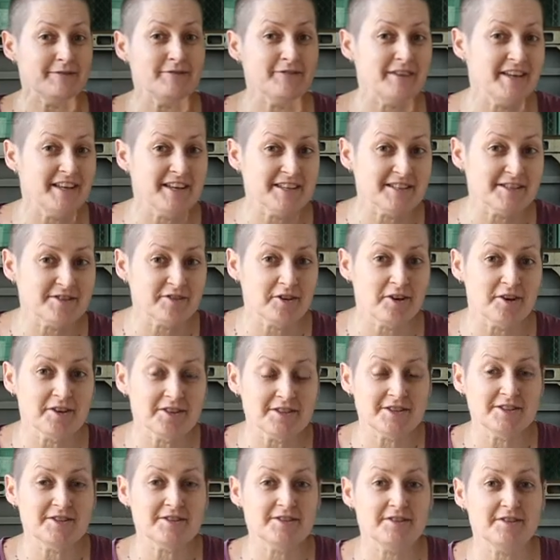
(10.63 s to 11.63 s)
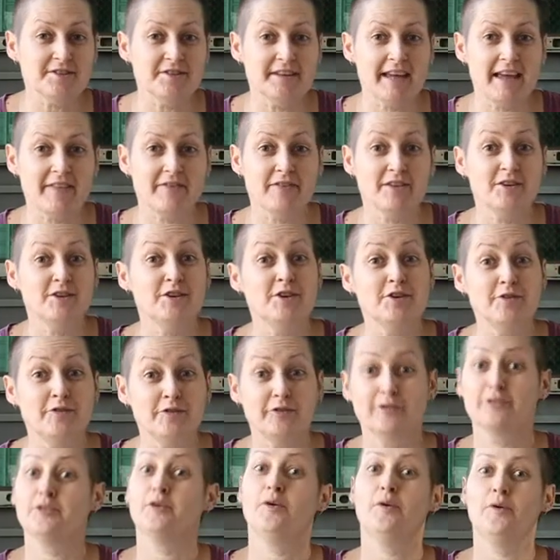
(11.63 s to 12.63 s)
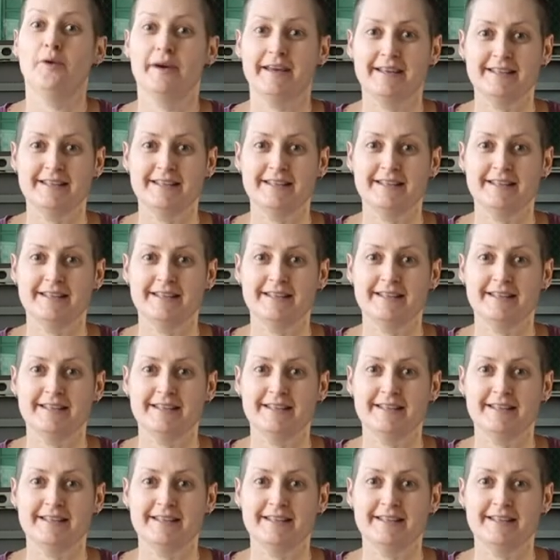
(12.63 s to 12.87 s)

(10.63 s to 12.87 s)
fingers crossed, to get the new floor